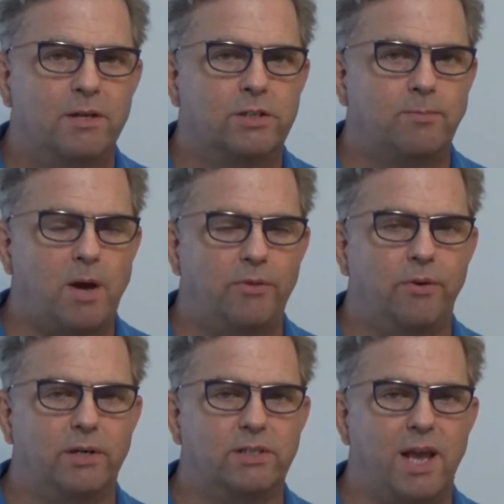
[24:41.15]
other
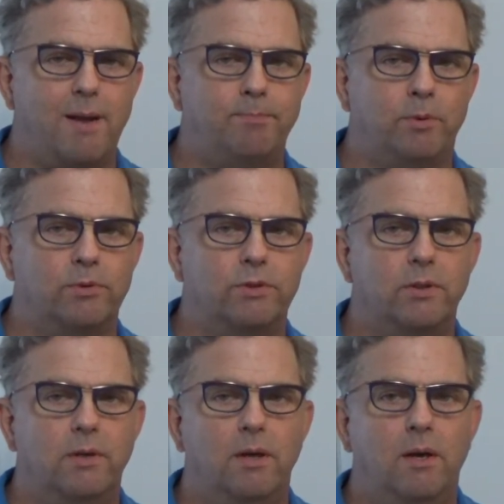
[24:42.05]
examples,
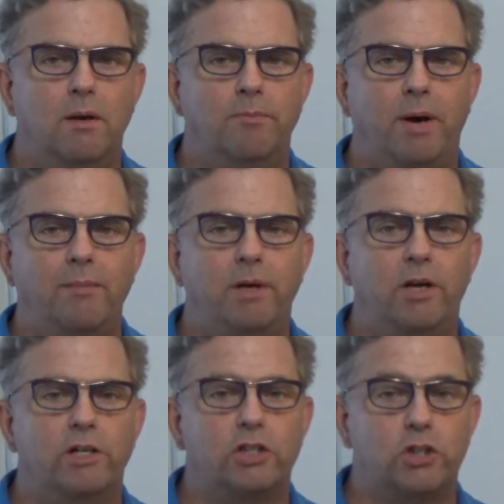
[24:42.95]
but I'm going
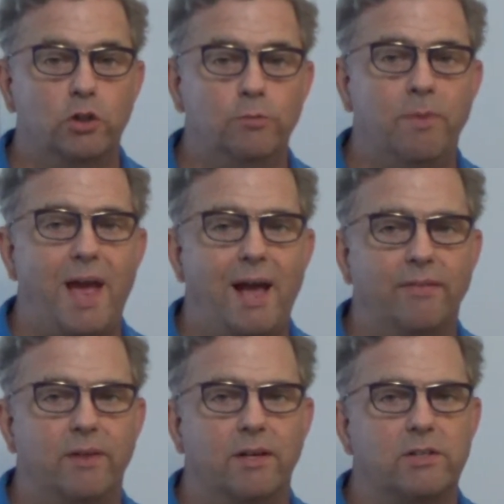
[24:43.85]
to assume
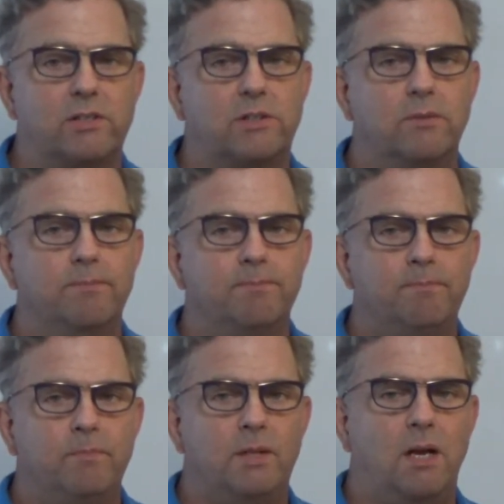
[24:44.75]
that this
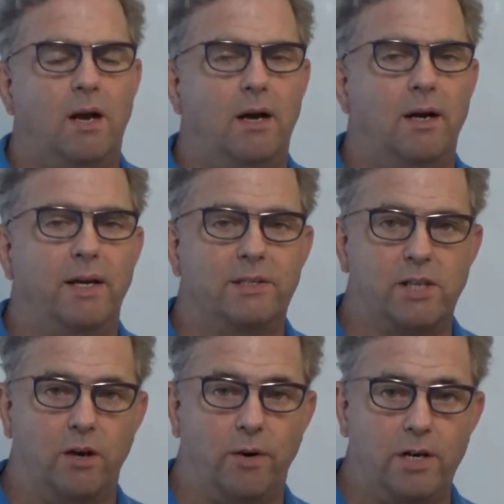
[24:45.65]

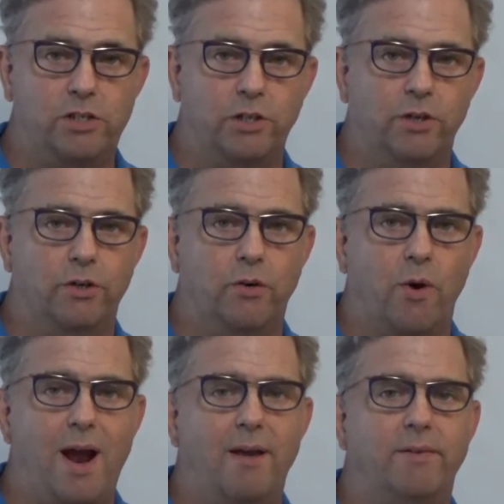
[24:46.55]
acceleration due to
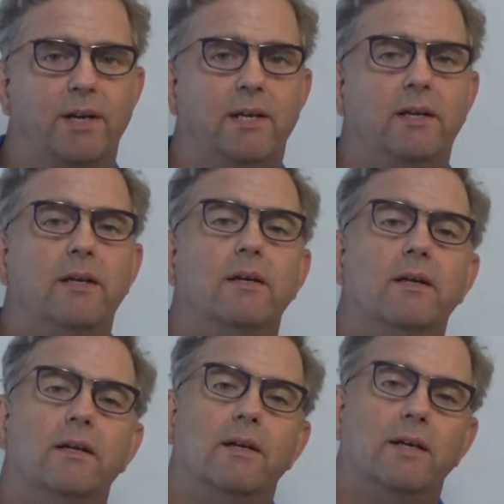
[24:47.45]
gravity
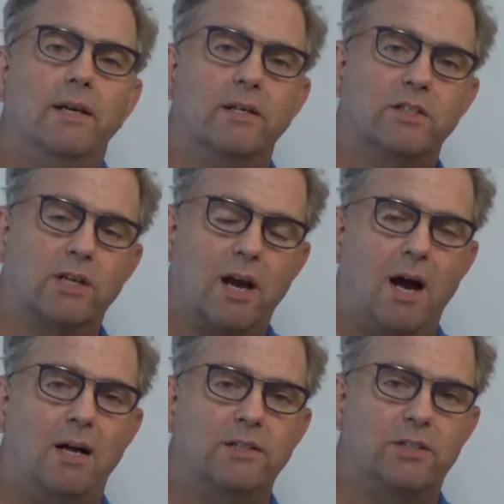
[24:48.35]
is a
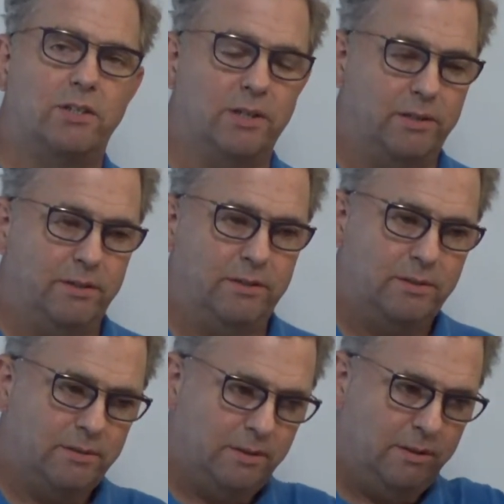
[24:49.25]
constant
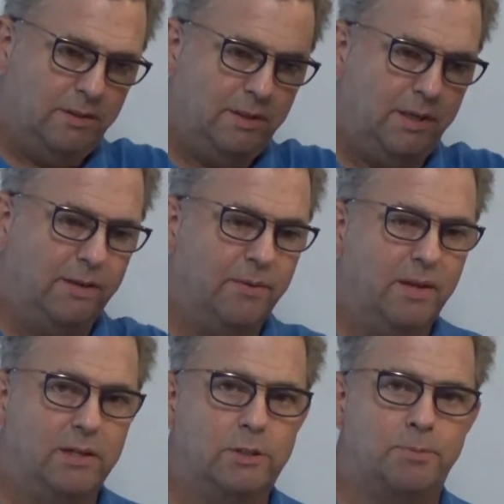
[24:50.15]
in
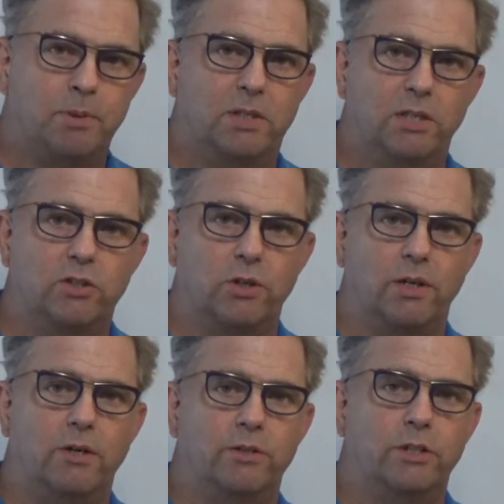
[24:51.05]
these potential
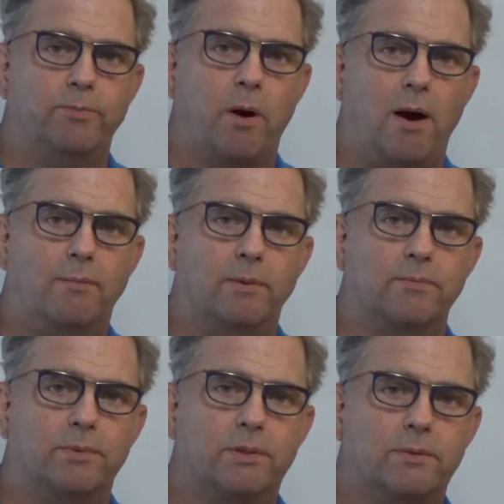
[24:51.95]
energy
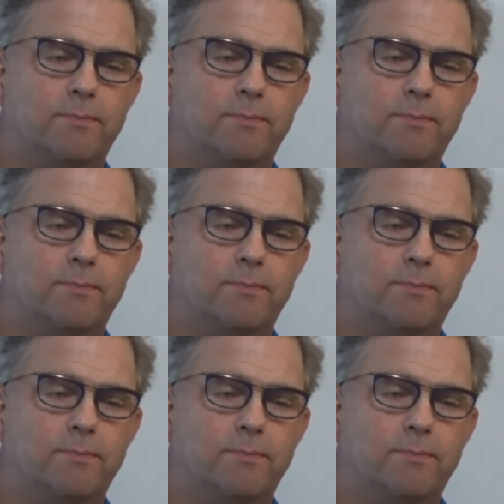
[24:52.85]
problems.